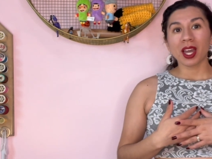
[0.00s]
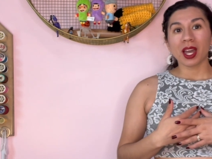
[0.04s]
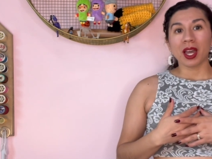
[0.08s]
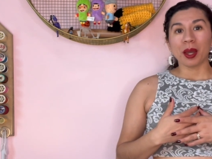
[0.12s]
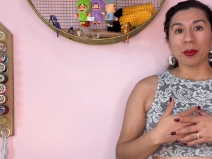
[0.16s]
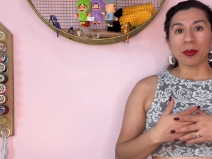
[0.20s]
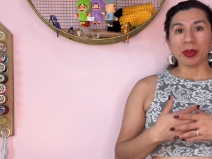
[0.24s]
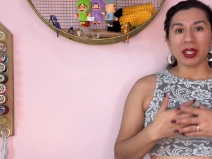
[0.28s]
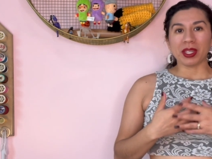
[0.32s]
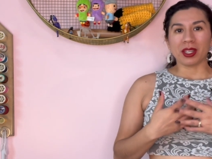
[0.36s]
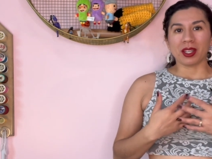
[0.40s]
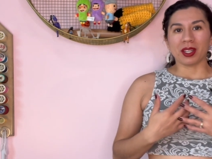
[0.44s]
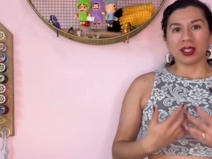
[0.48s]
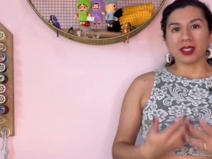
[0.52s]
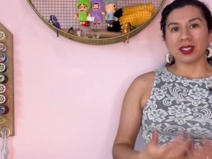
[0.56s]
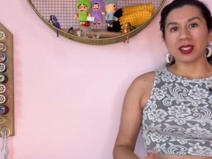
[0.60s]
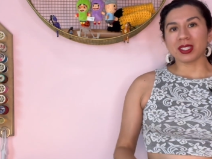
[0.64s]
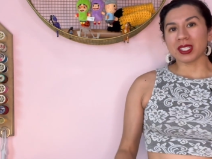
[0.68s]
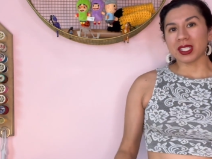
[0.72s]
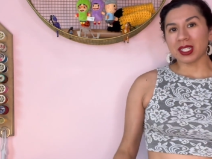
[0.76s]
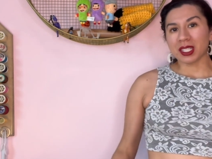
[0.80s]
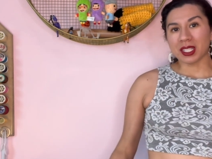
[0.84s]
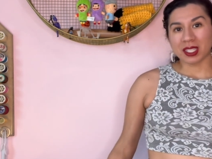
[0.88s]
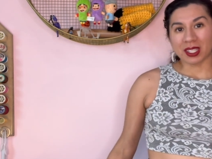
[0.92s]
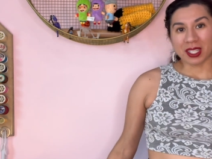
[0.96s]
because
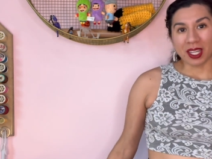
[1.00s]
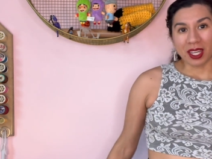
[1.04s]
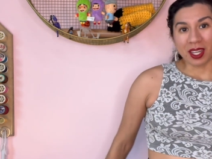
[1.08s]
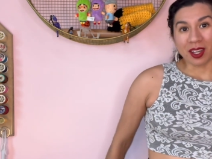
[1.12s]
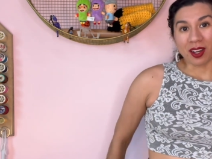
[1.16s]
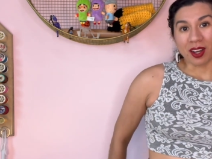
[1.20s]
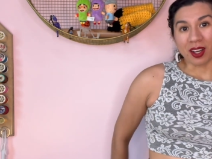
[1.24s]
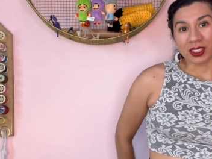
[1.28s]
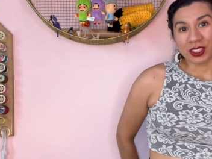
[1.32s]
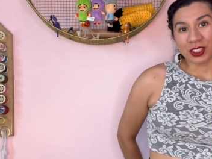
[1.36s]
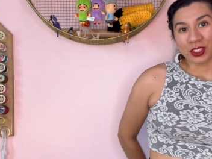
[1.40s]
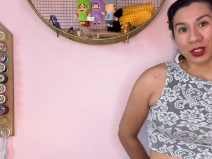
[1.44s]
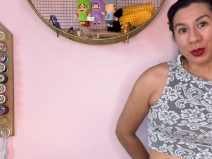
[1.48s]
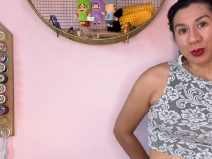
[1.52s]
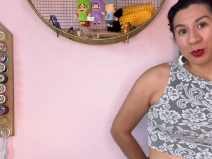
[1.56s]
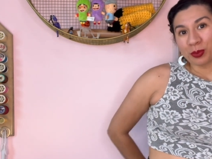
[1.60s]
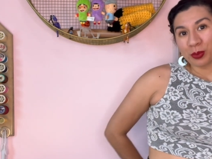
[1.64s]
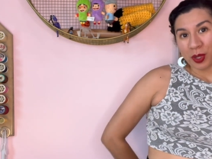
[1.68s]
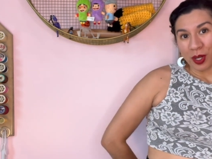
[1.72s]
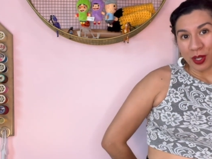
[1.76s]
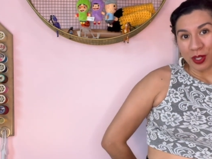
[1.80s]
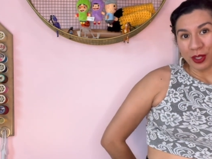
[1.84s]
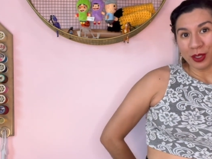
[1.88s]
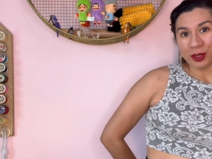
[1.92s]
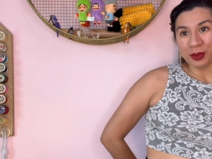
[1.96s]
it is a costume
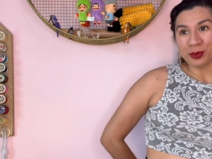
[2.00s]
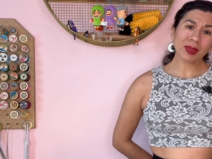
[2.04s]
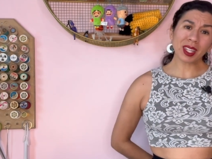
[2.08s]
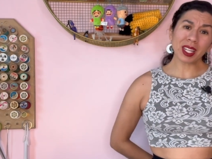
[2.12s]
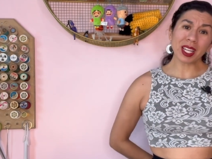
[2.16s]
ball,